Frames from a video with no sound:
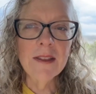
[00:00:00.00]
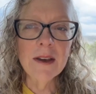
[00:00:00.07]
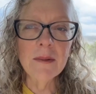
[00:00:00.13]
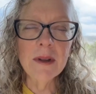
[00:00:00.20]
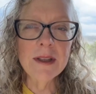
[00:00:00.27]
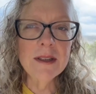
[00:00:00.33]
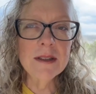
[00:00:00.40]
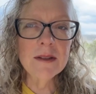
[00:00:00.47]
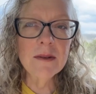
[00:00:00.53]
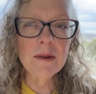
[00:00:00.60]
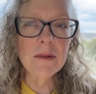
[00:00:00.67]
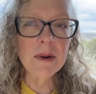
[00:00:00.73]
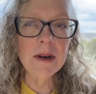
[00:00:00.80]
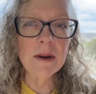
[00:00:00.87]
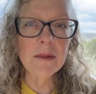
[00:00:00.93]
well, I just don't
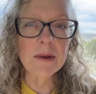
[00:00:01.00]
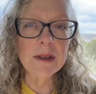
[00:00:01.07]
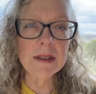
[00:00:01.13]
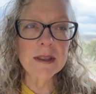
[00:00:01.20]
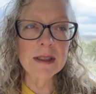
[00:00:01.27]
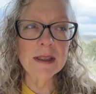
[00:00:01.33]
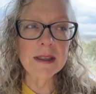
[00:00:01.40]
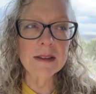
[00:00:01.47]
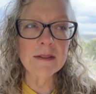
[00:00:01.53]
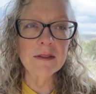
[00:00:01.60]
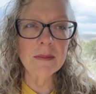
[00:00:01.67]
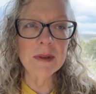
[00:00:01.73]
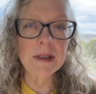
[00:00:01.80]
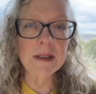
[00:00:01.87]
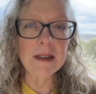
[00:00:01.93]
know where I want to
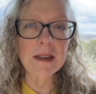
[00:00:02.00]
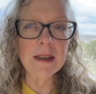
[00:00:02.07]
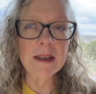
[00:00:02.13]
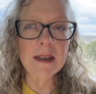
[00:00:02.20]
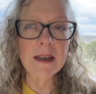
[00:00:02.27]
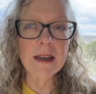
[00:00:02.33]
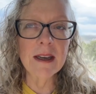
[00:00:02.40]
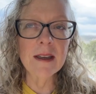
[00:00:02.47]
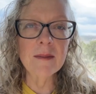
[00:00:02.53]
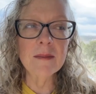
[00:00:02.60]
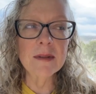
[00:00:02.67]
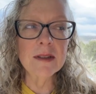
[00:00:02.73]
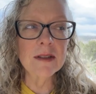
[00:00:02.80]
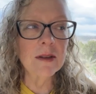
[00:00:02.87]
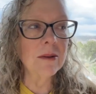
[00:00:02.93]
live, but
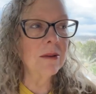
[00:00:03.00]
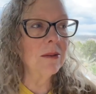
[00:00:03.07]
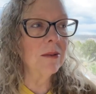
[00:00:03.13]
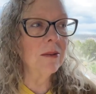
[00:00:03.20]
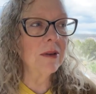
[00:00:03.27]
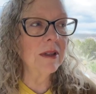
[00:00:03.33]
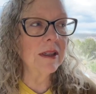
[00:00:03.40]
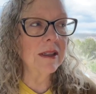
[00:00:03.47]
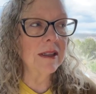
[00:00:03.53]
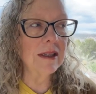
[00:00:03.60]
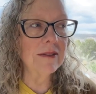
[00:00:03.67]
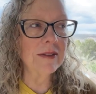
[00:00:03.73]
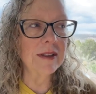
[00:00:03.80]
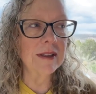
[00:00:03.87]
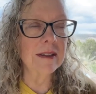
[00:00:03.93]
I'm so
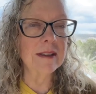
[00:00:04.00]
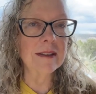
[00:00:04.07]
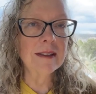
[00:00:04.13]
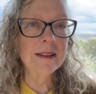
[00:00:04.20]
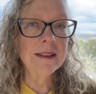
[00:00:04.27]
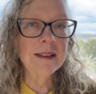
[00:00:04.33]
loving